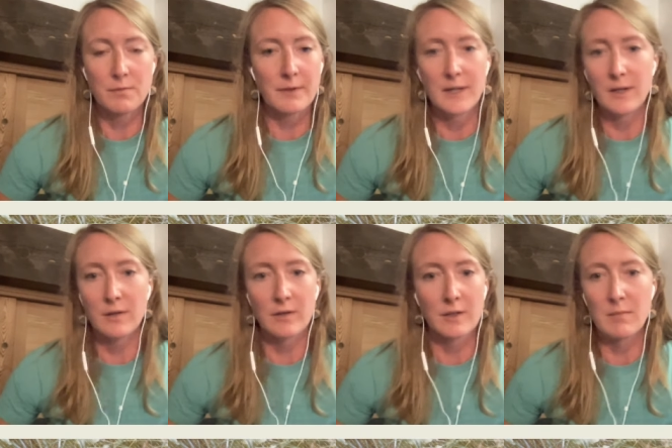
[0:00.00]

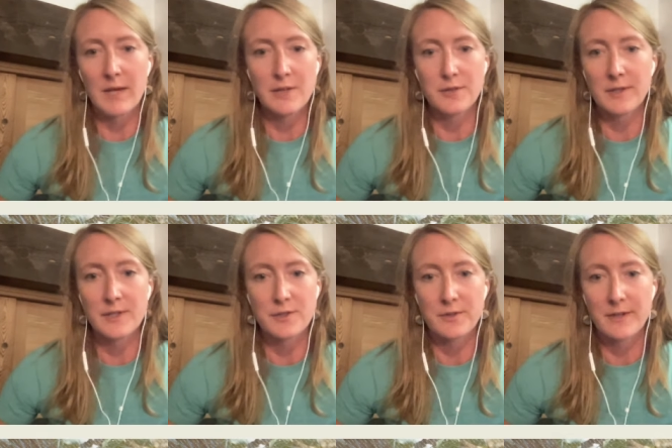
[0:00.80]
real and major
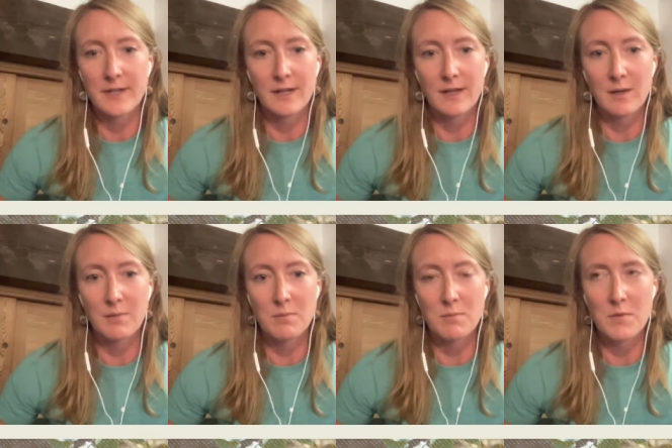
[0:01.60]
injury
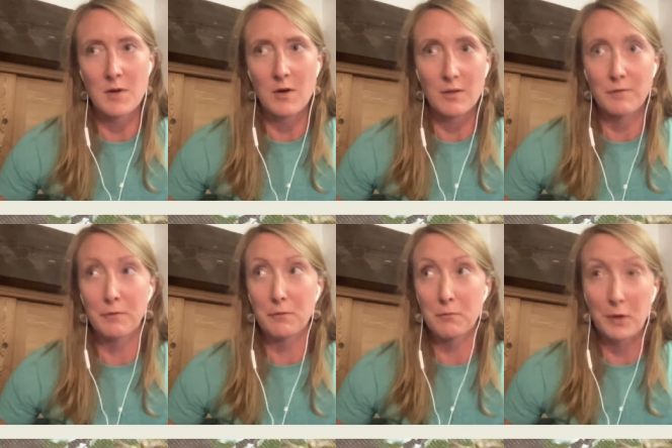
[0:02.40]
in all
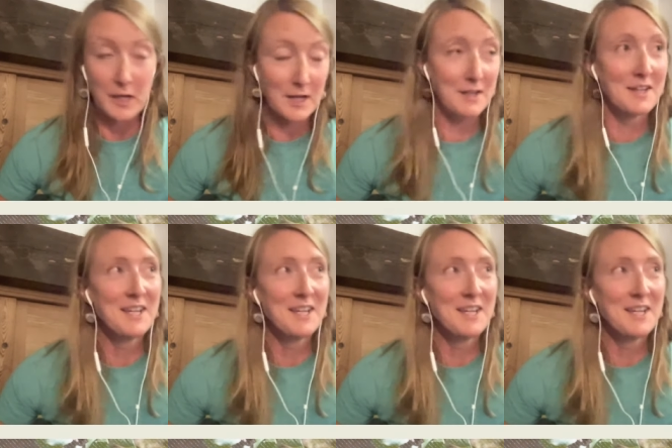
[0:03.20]
of running,